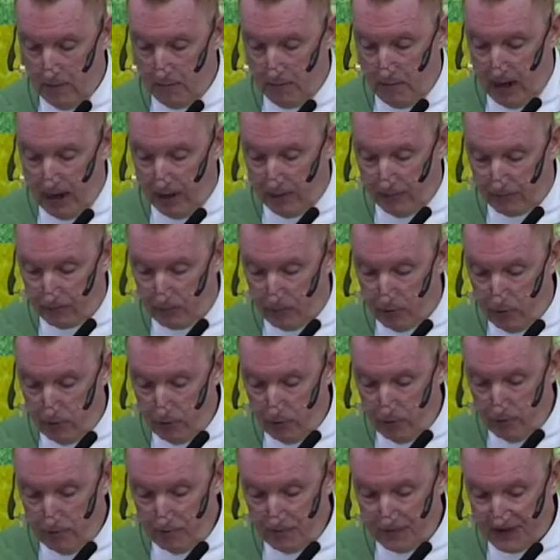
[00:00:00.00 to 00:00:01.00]
Make
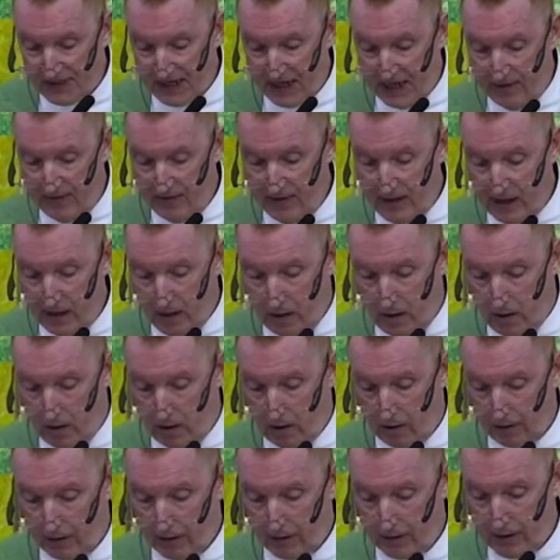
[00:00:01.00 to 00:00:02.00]
rooms in the
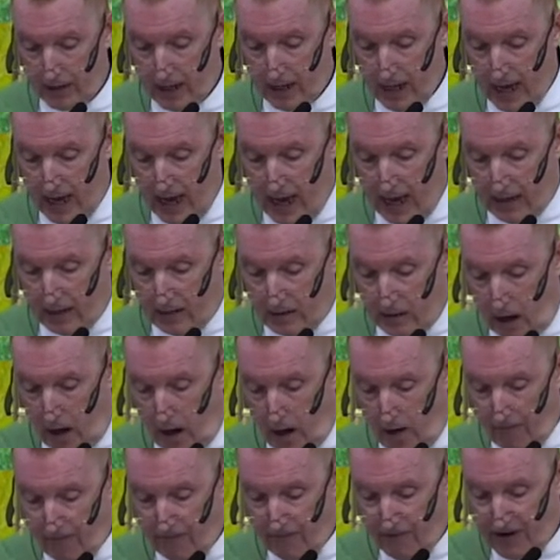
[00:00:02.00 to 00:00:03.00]
ark and
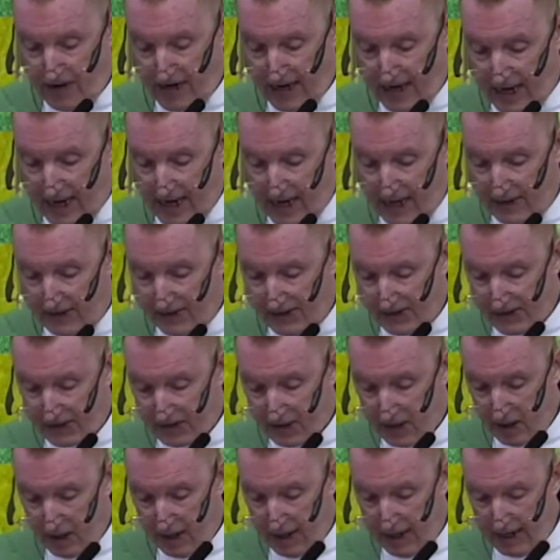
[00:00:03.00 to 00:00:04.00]
cover it
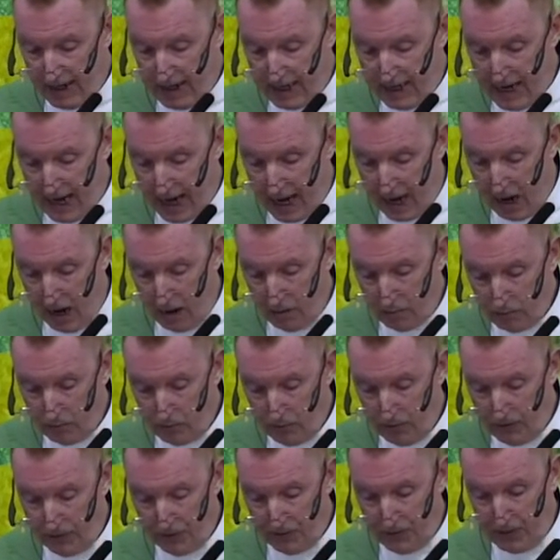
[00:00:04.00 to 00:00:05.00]
inside and out
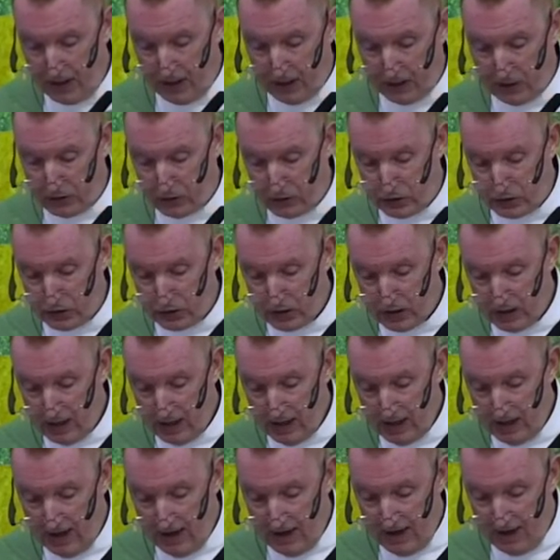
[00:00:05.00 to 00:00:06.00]
with pitch.
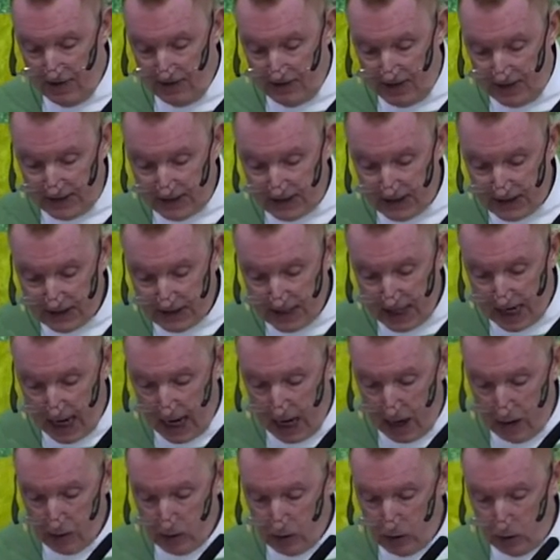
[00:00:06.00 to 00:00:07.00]
This is
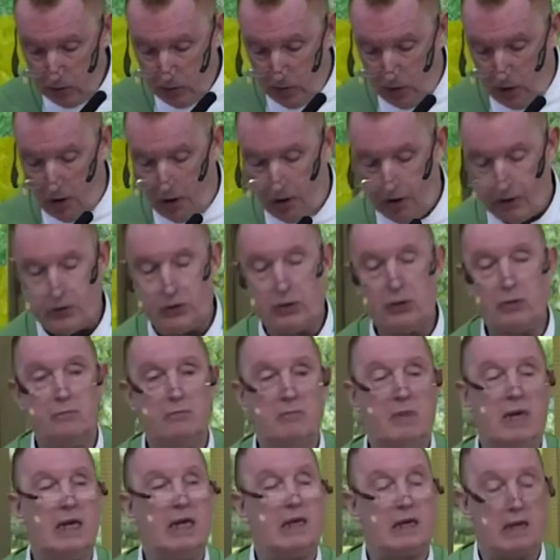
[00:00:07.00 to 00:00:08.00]
how you are to
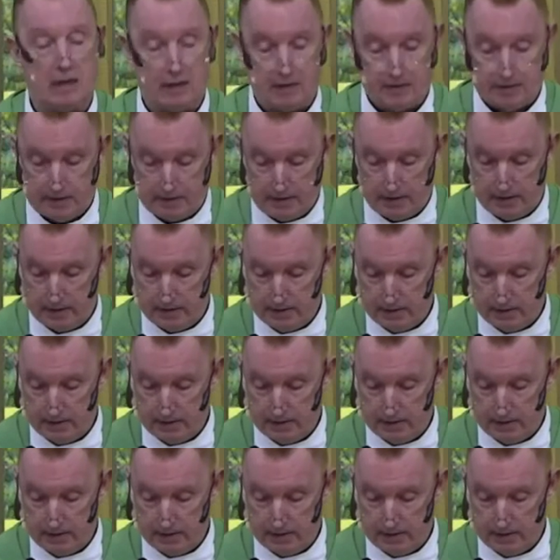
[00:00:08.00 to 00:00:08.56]
make it."